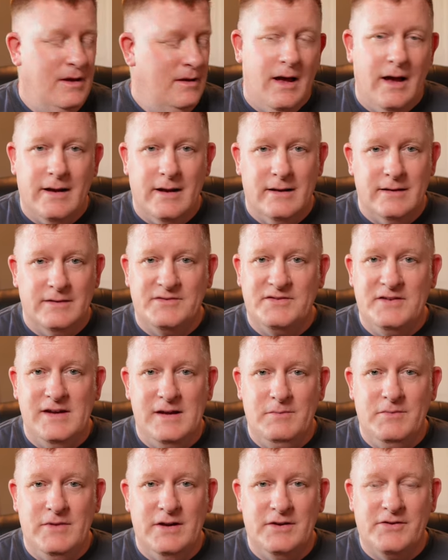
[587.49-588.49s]
I got a
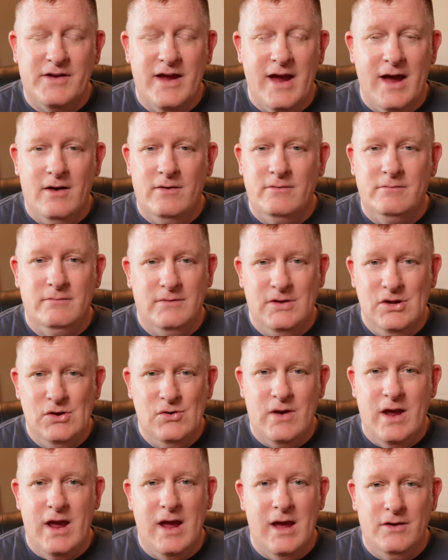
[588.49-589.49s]
steep discount.
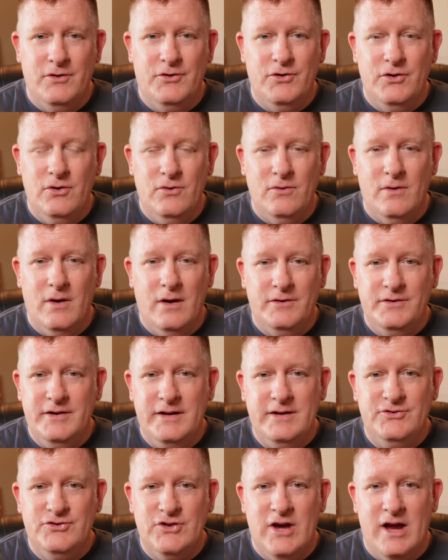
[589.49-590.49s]
You can too on
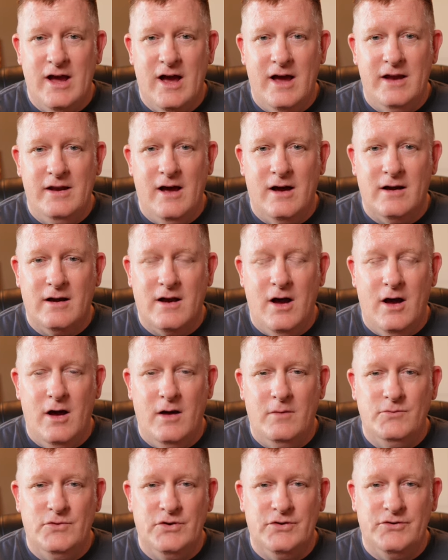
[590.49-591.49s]

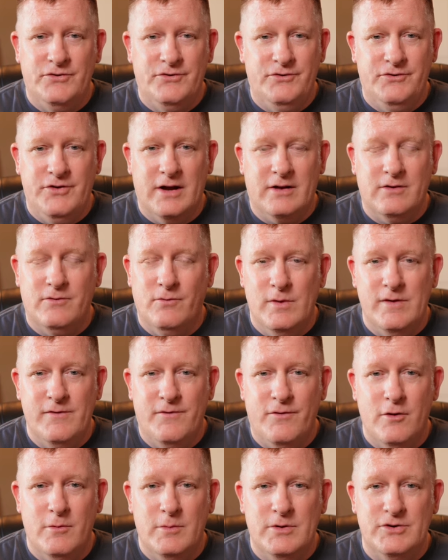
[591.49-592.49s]
DJI.com. Just check
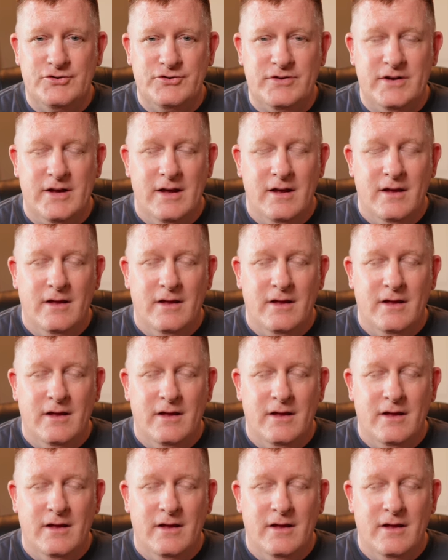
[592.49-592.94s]
refurbished.